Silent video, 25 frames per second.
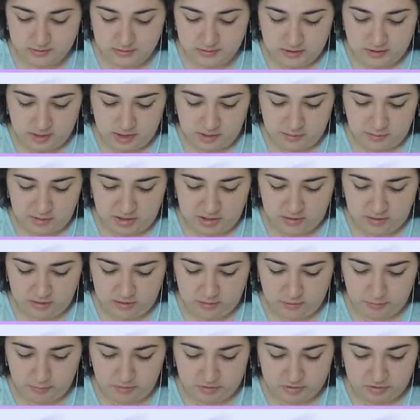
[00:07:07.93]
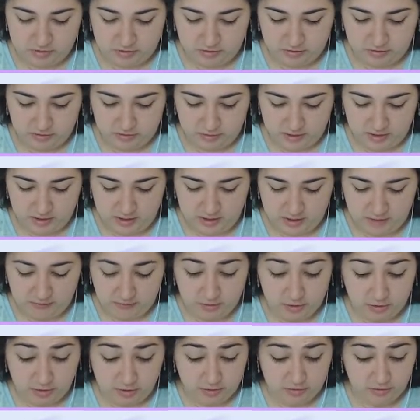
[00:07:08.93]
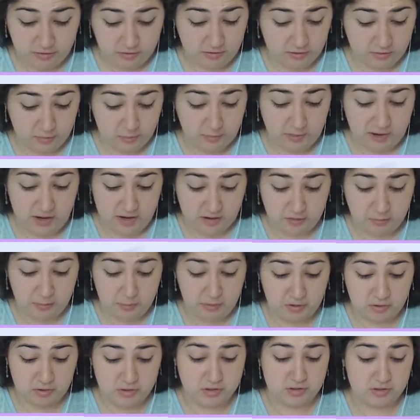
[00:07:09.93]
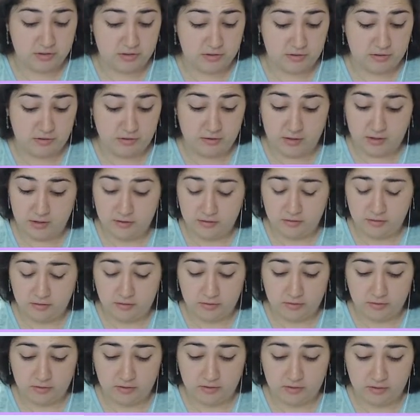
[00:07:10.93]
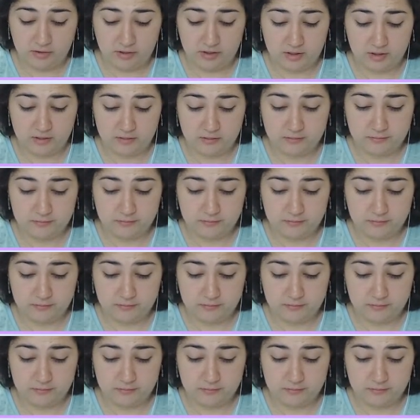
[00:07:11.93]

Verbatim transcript: How many healing potions do I have? 36 max potions, so that's a good sign.